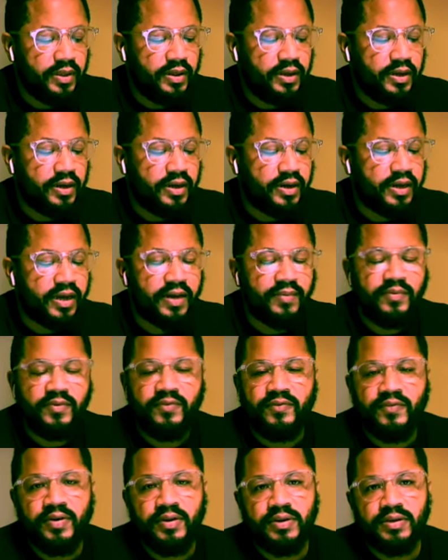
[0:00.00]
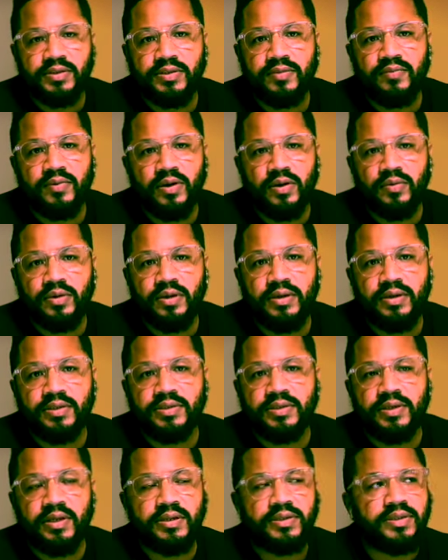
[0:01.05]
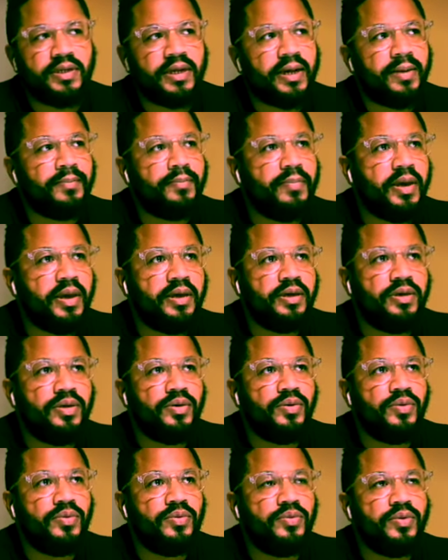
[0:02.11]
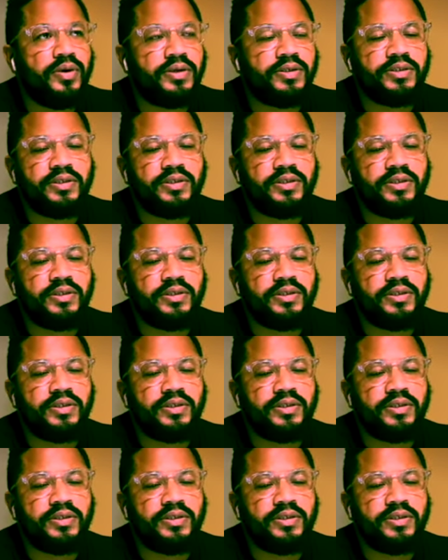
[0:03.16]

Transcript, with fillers: Uh, having feelings of loneliness does not make you uh,